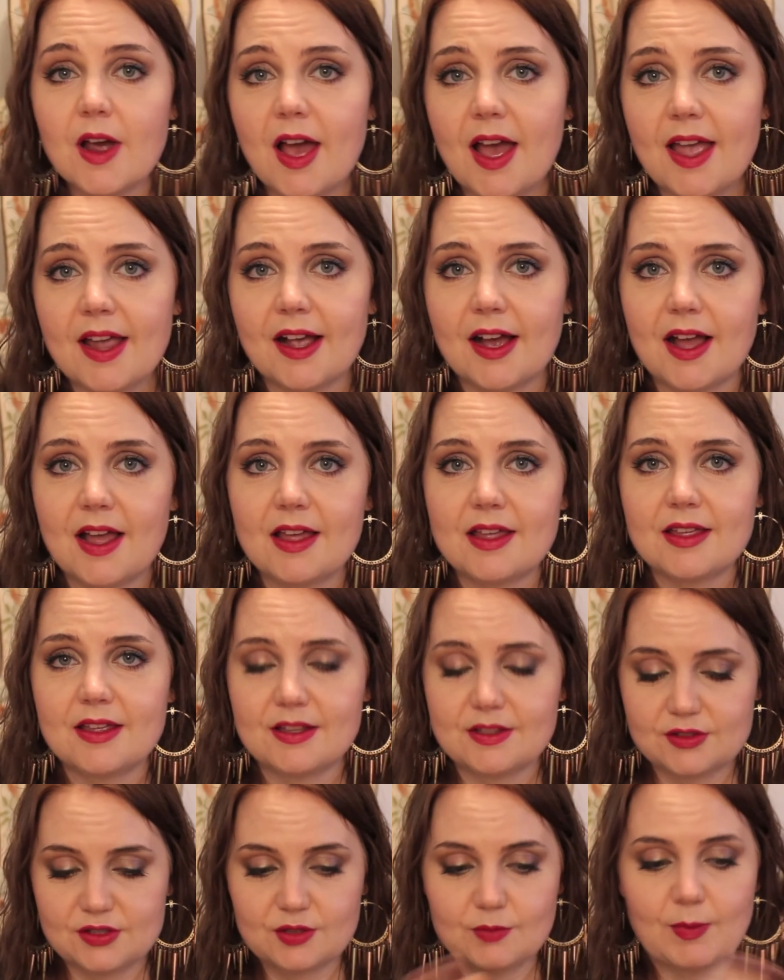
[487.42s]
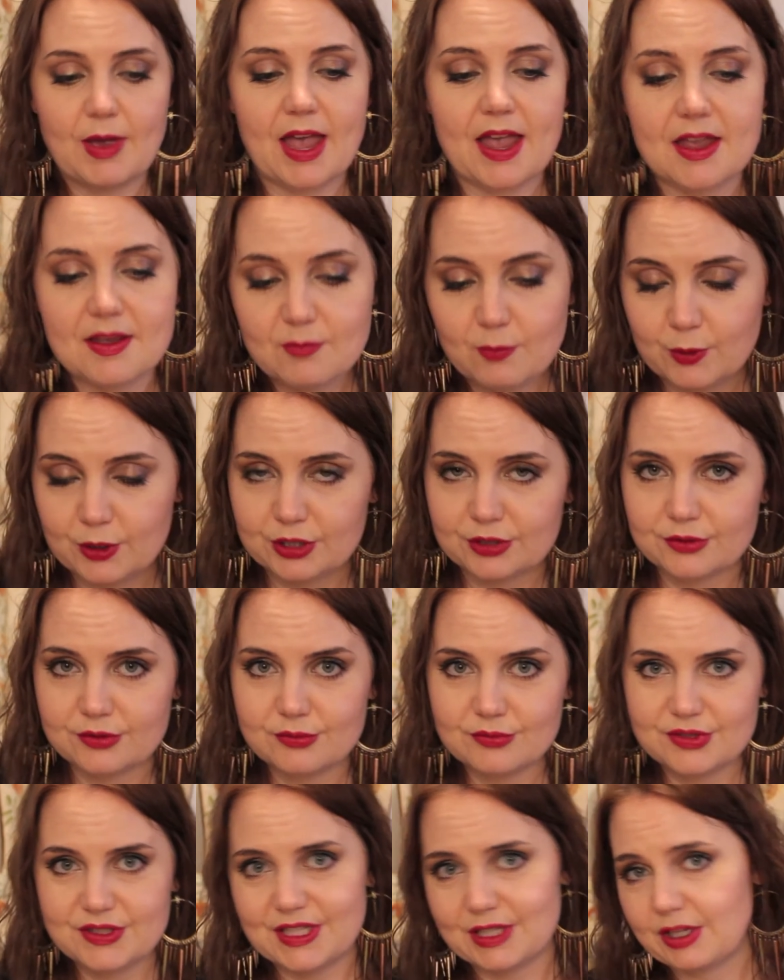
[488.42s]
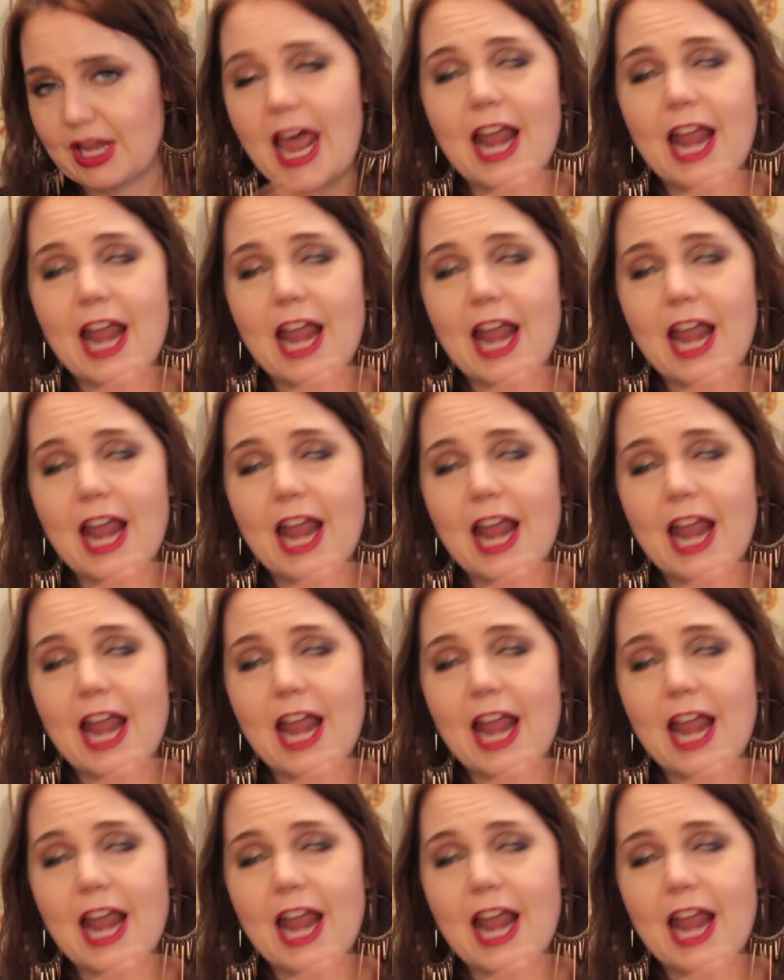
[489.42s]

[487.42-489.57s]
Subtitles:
I got into my winter skin,